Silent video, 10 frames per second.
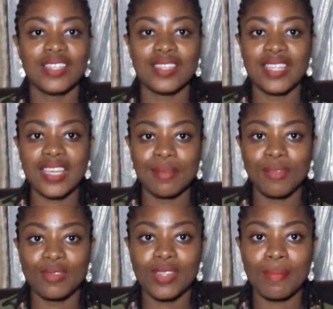the
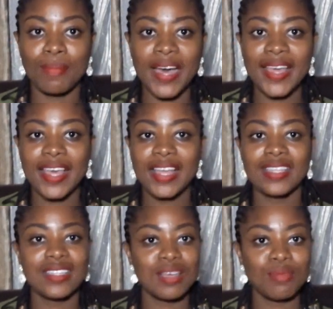name of the
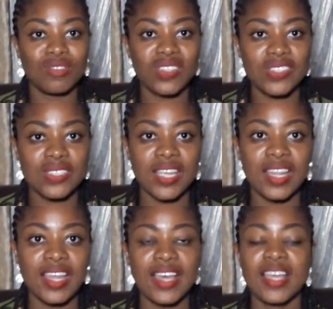buyer, the name of the
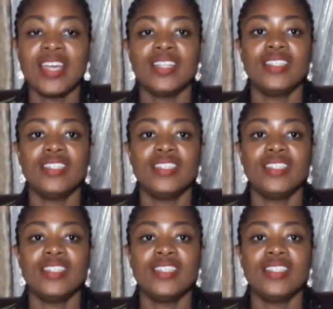seller,